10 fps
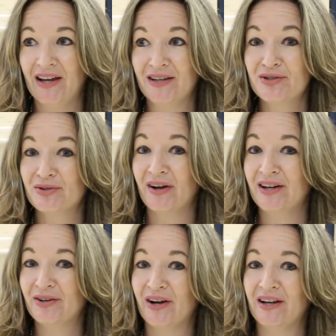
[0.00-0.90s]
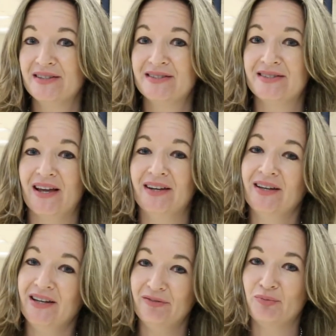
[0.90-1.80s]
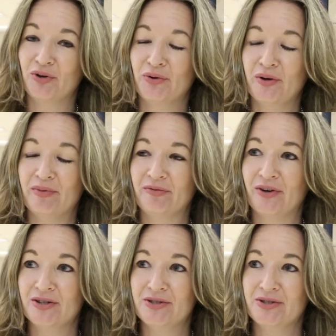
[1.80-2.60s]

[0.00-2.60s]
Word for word: and to write grants and get even more equipment for our